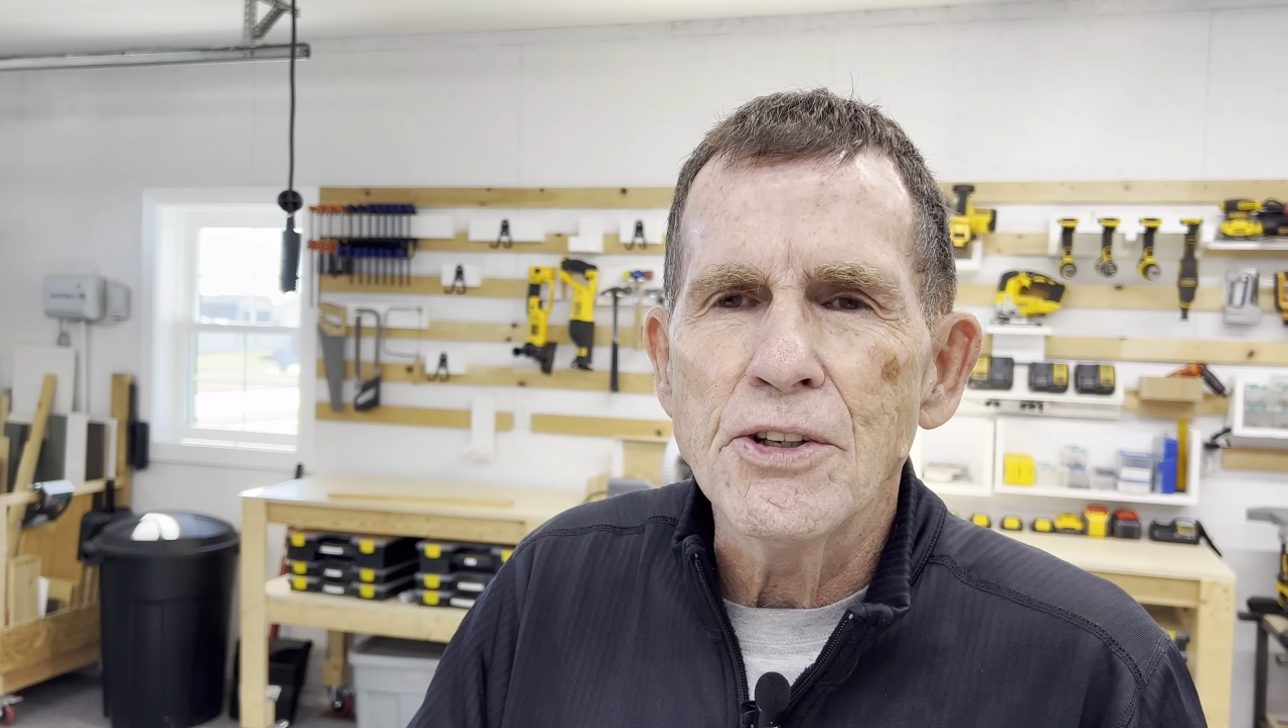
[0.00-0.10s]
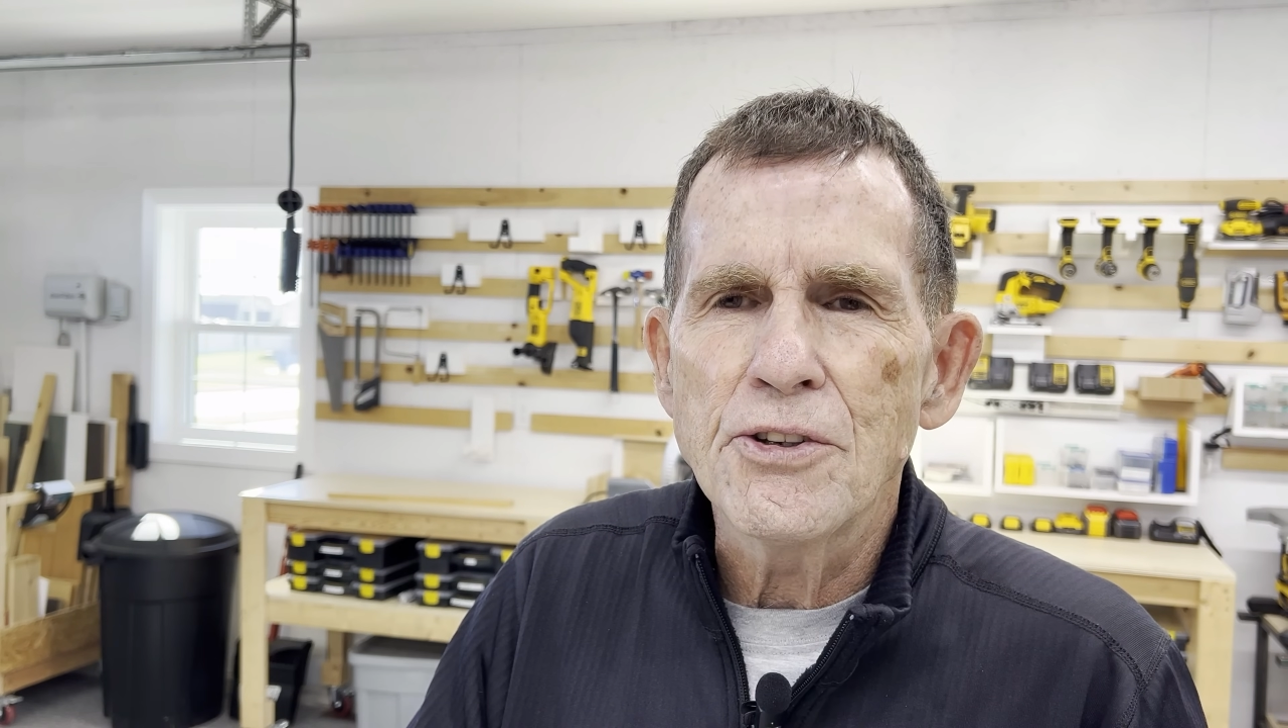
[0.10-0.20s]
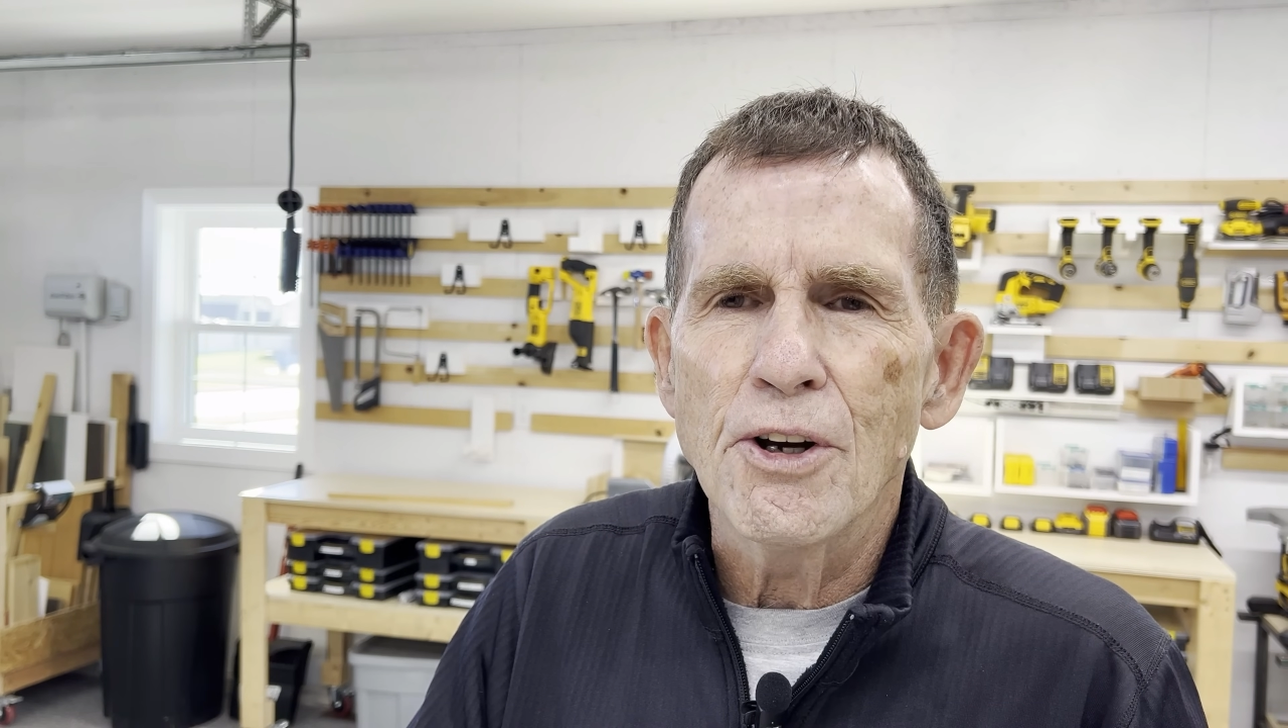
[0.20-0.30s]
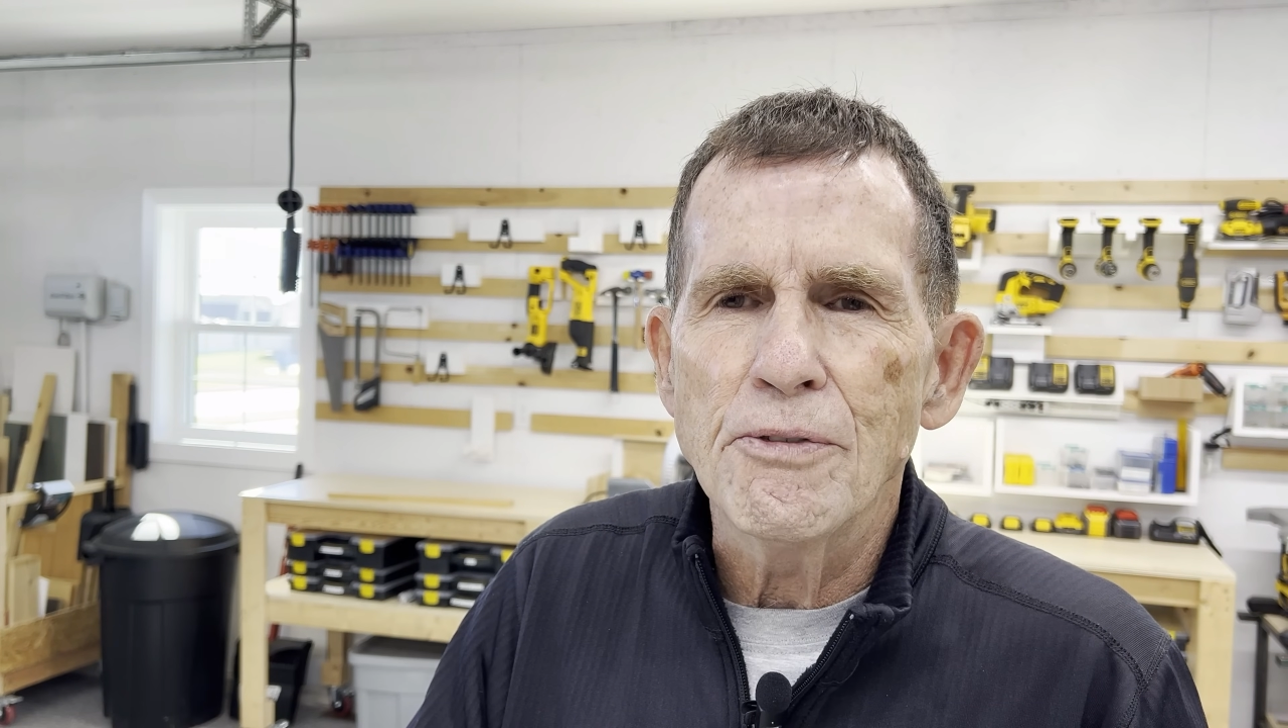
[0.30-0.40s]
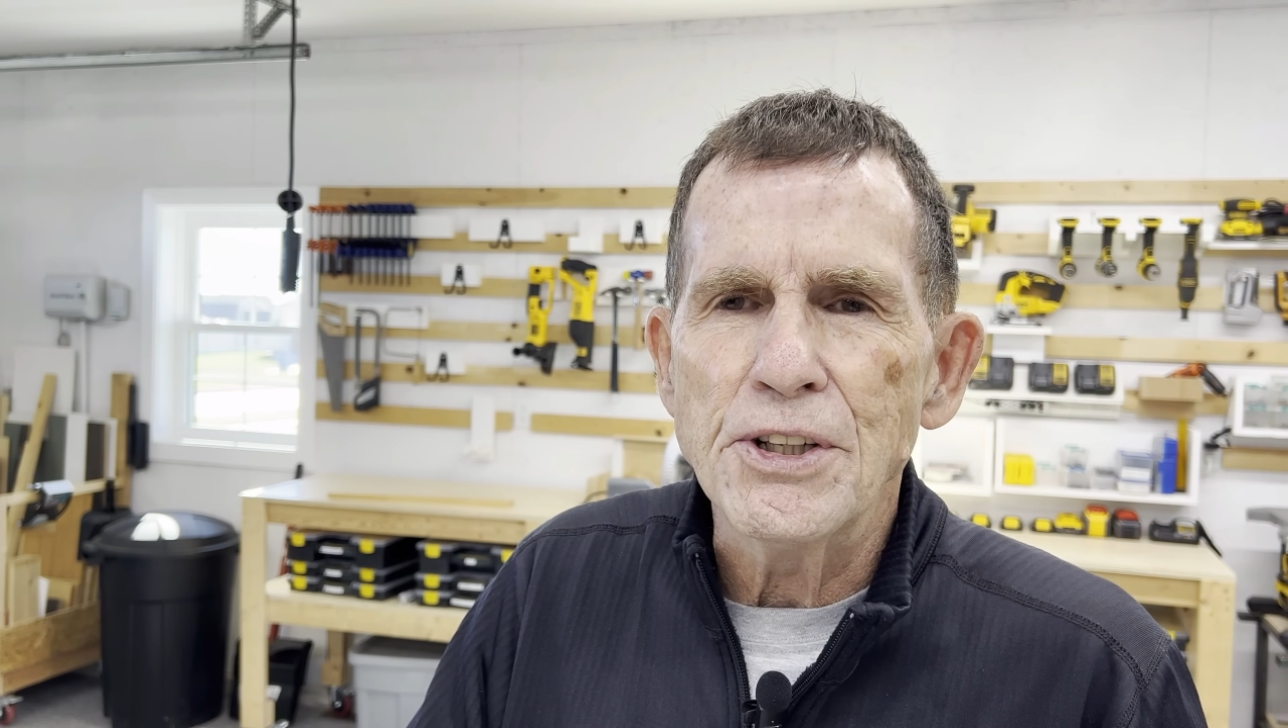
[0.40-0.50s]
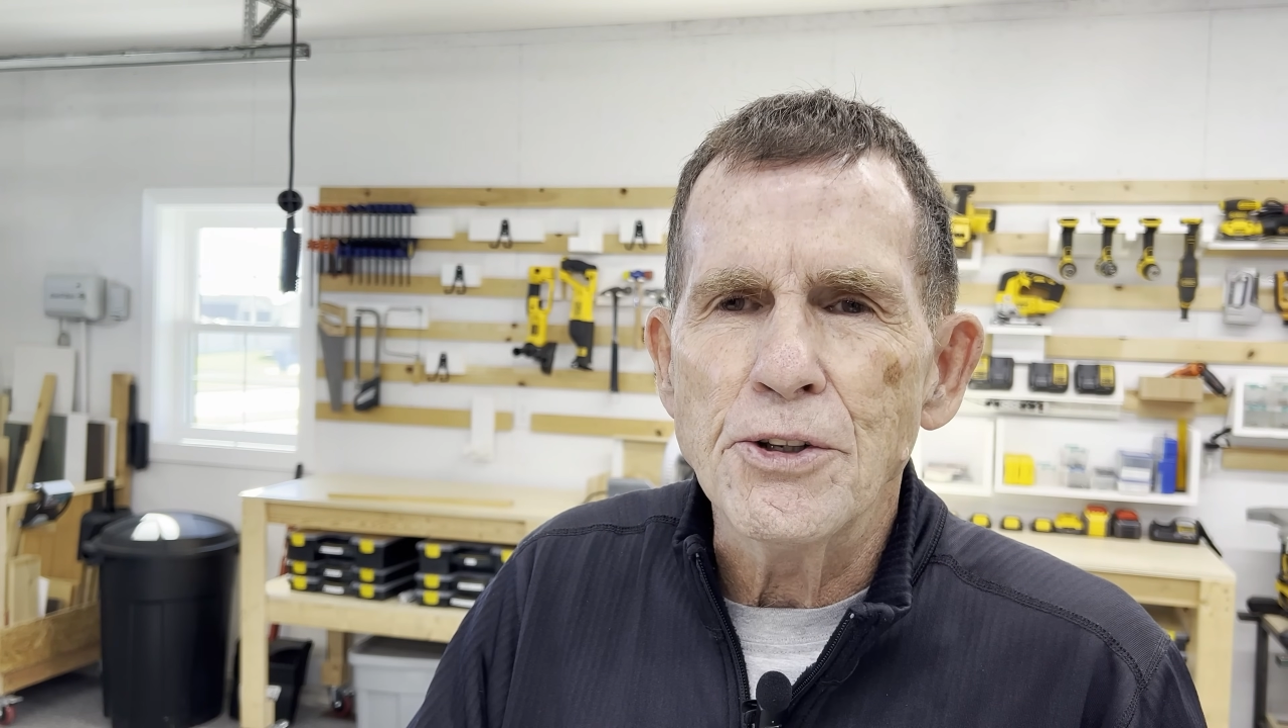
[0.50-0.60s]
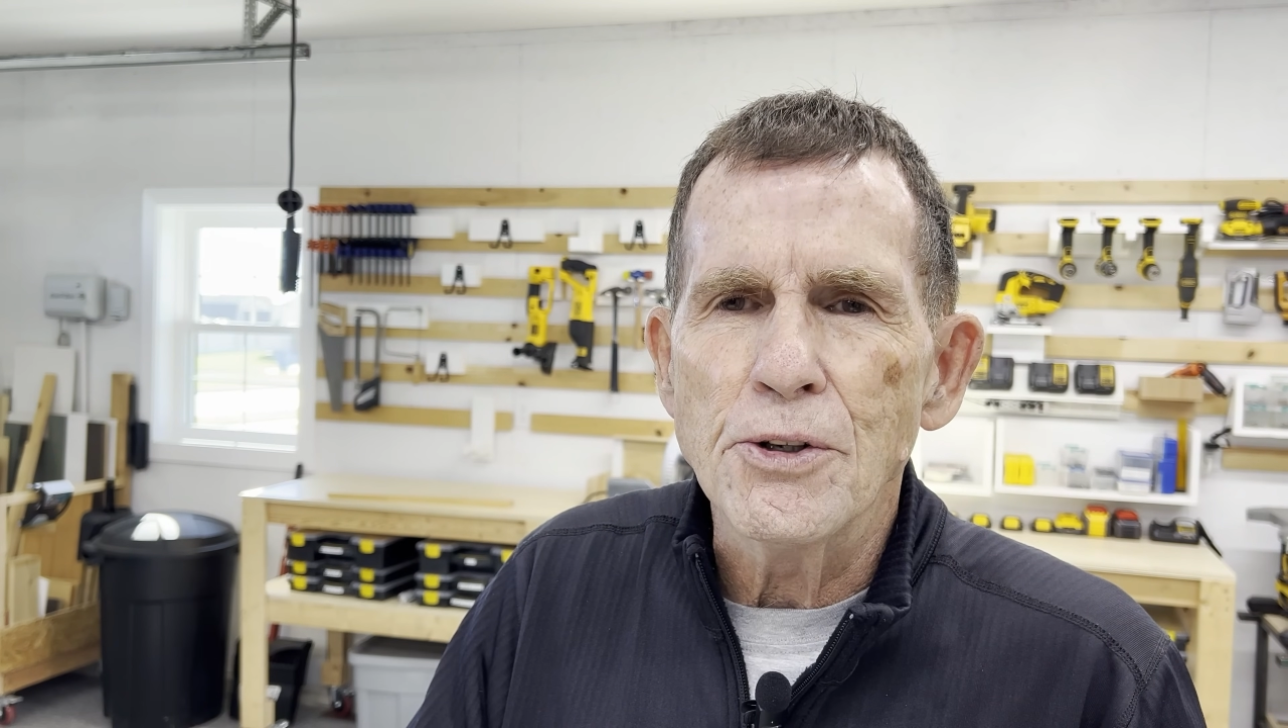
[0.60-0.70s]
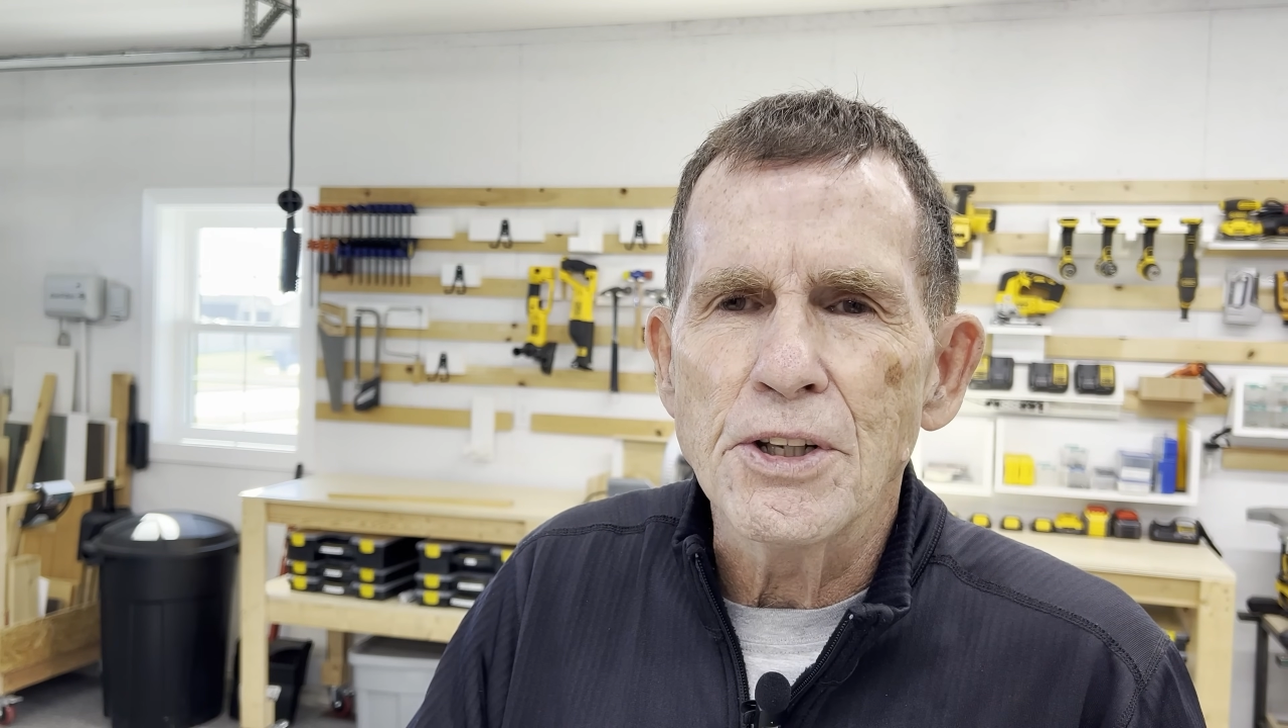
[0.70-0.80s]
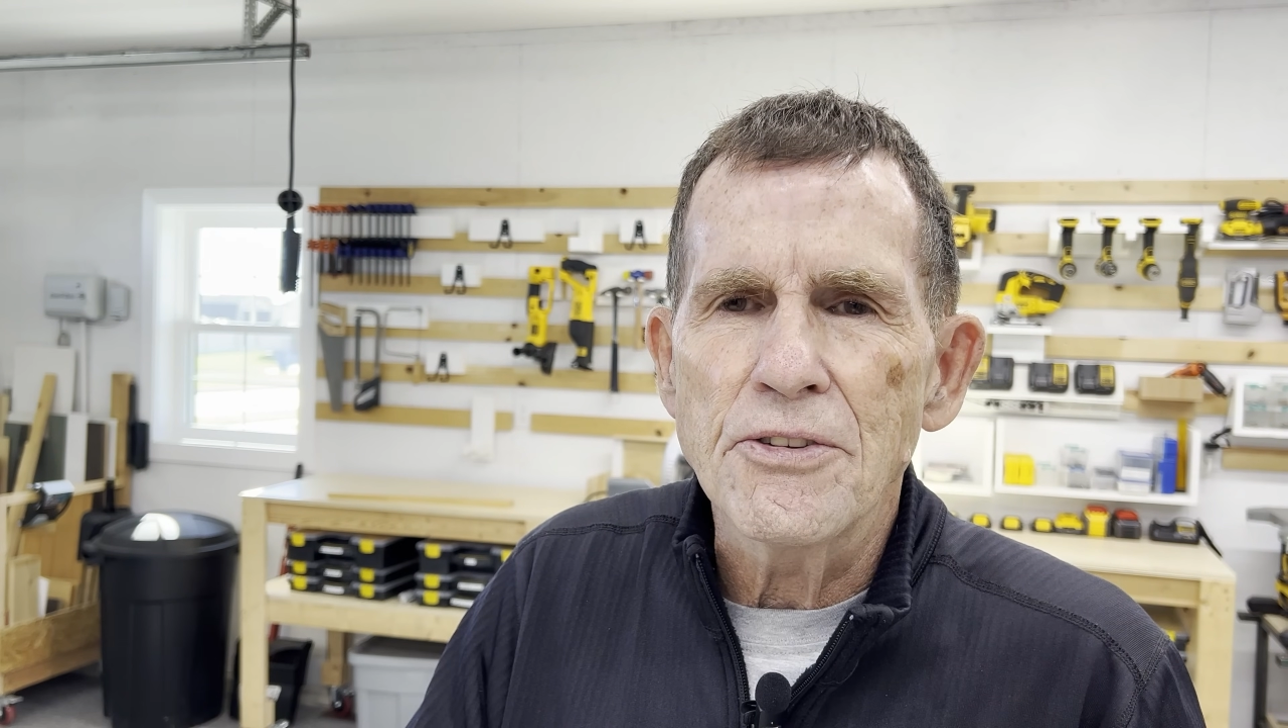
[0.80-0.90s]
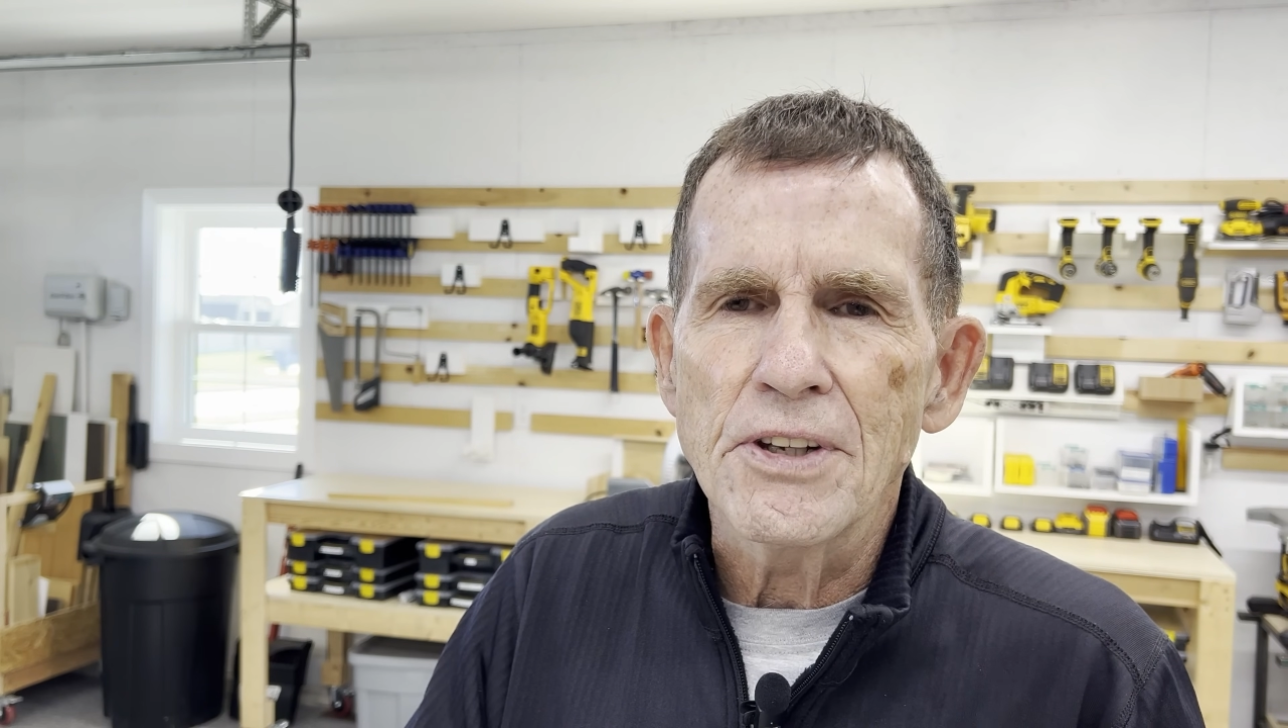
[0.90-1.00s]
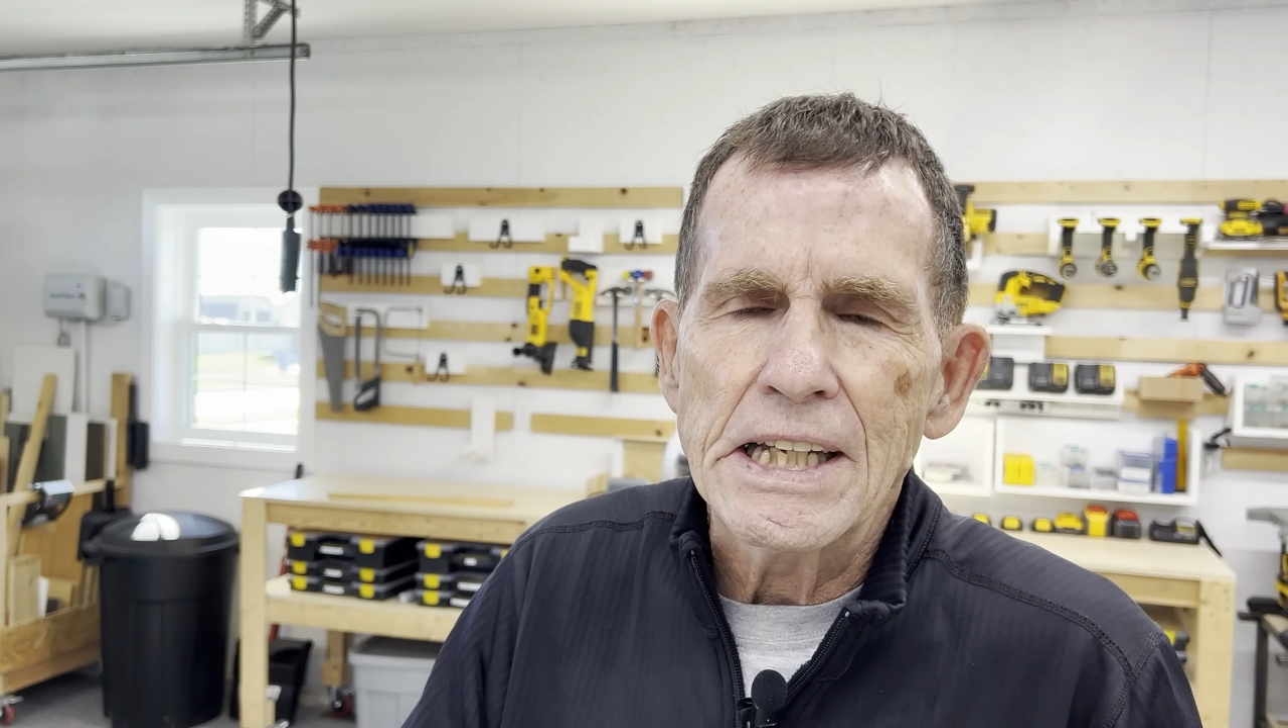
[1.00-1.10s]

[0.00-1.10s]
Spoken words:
shelving units.